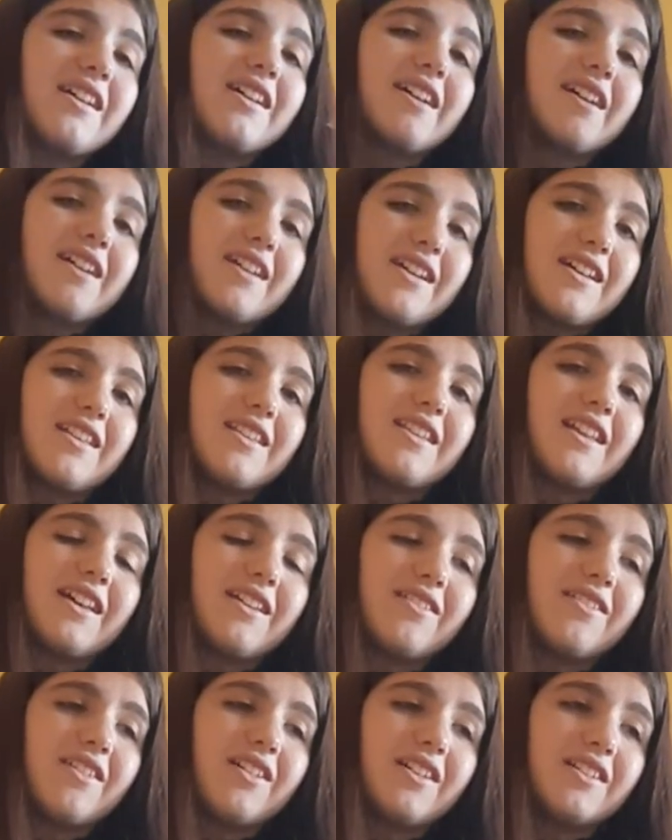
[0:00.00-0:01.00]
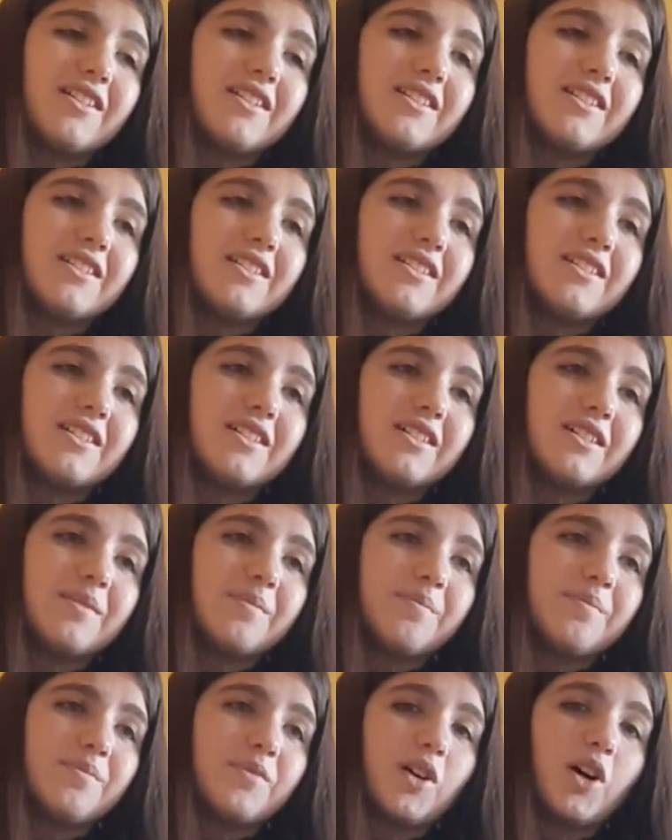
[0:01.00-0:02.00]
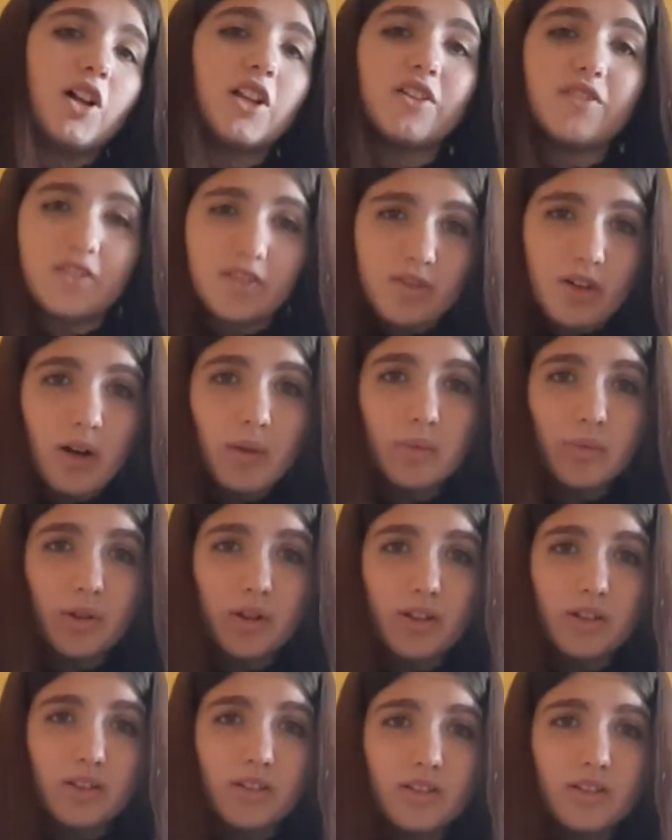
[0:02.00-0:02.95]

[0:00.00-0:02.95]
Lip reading: later on is Oliver Cromwell.